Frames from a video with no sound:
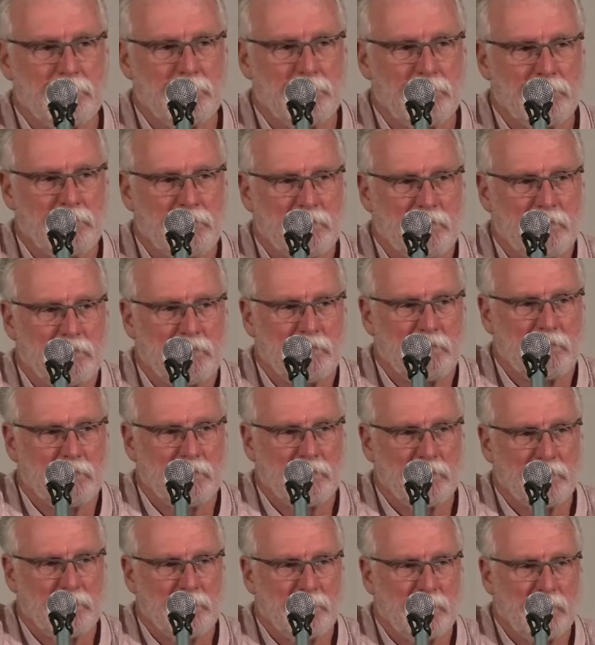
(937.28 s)

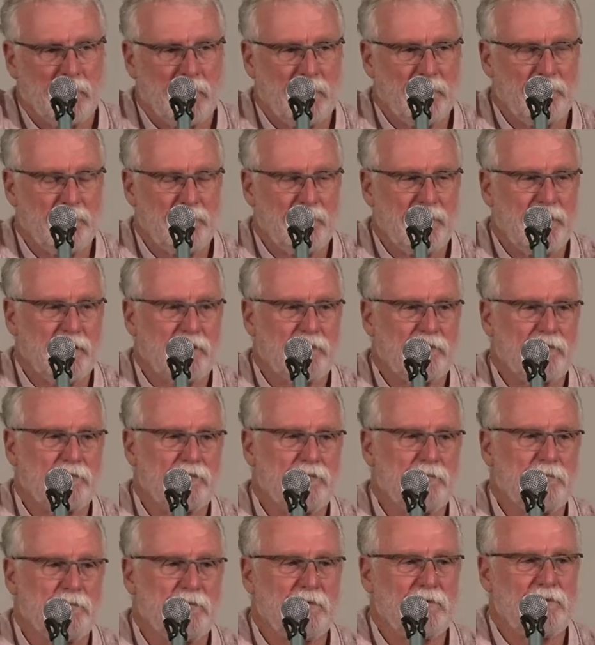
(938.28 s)
And there were letters
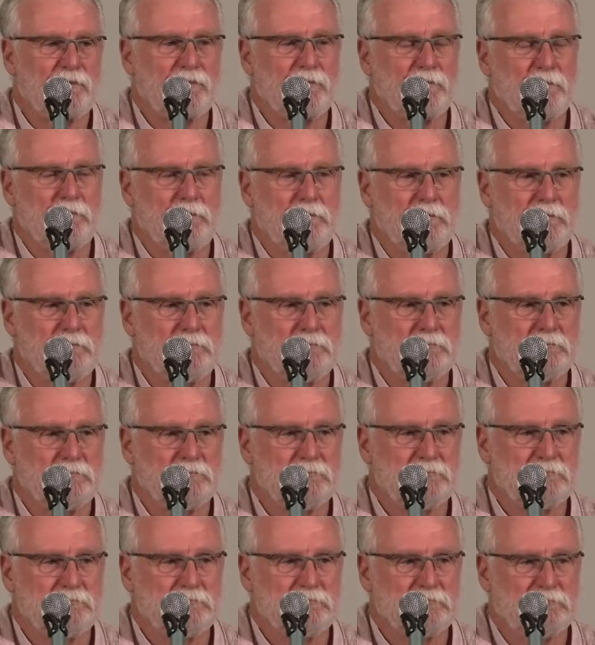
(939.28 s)
from my school.
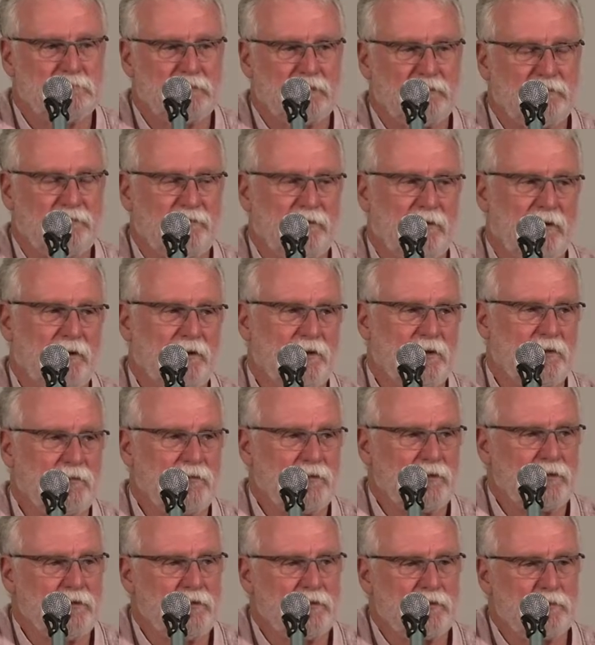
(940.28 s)
My father had
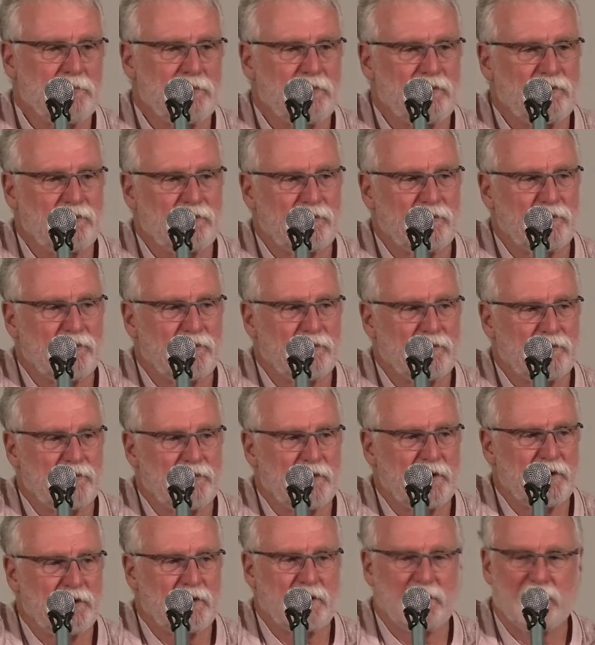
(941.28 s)
written to my school to
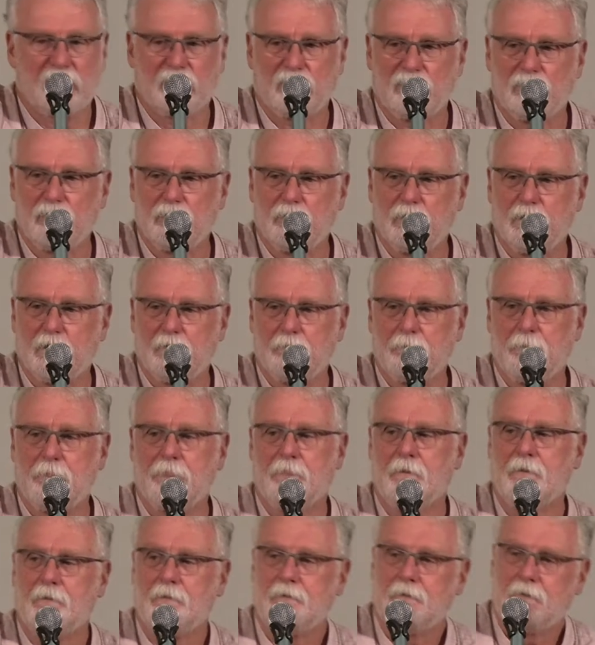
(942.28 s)
find out how I was doing.
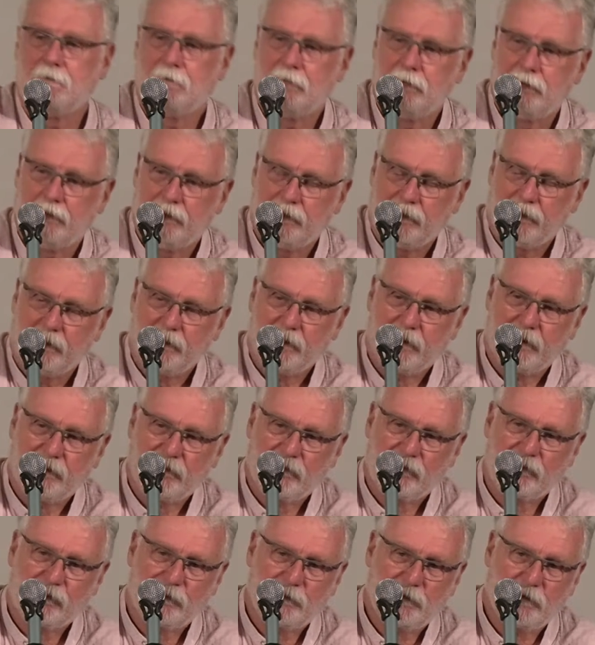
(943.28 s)
And they'd
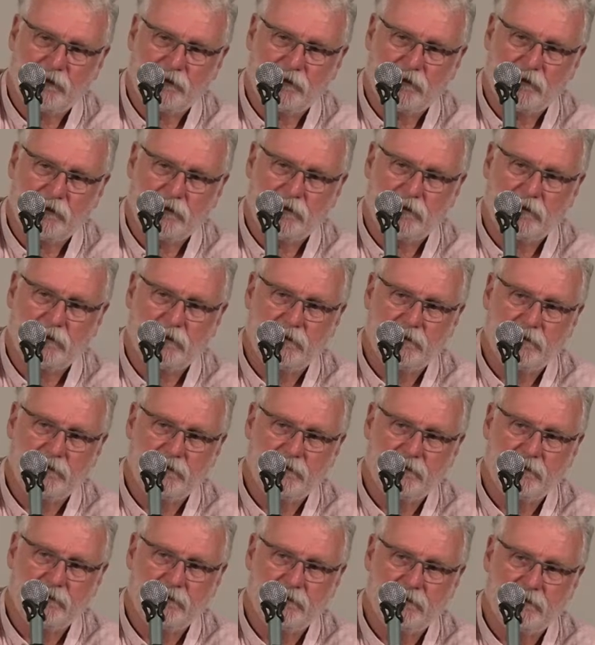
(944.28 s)
responded.
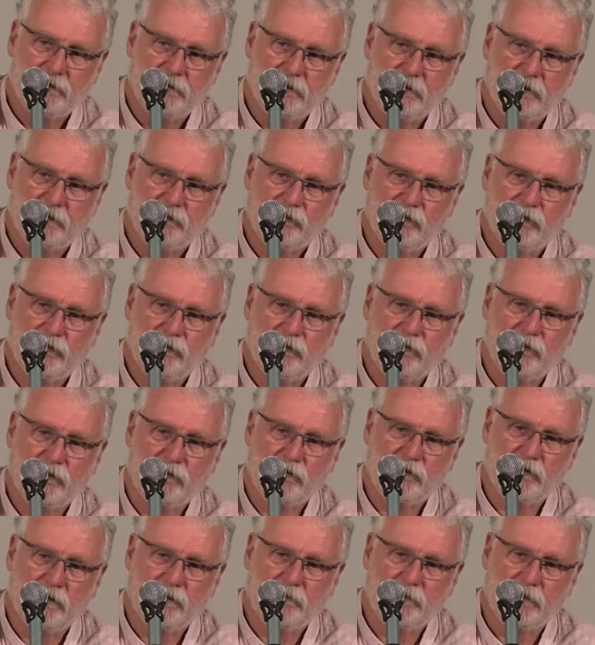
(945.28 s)
And so it
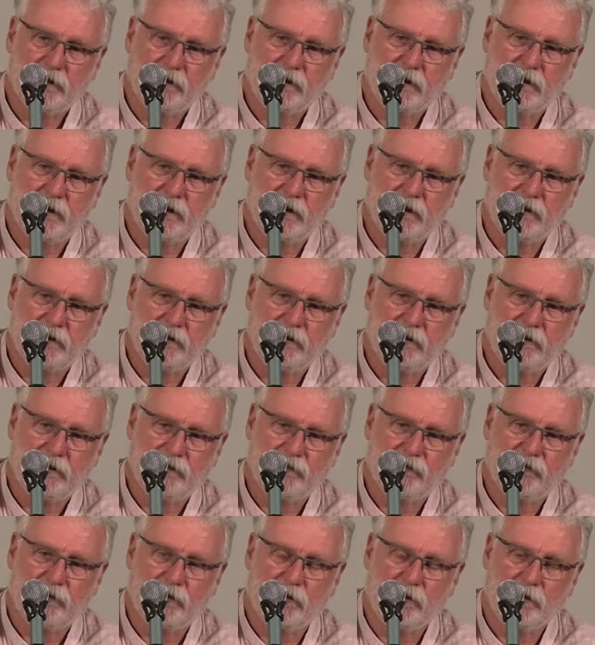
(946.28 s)
turns out my dad had
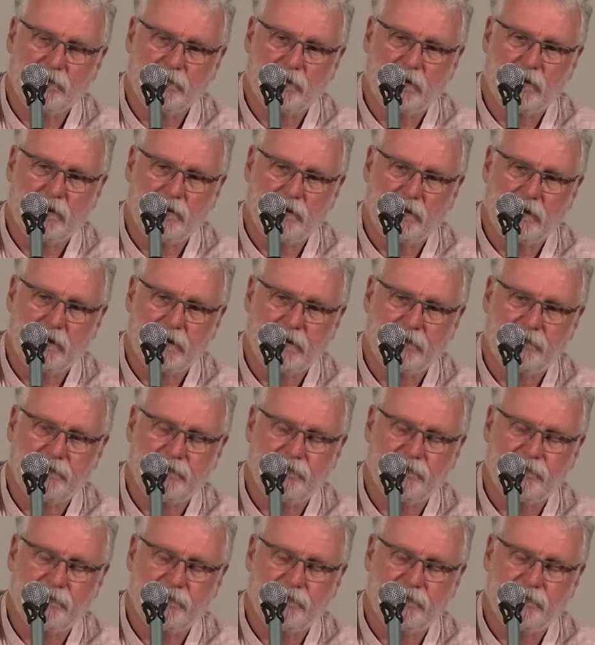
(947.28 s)
followed my whole life.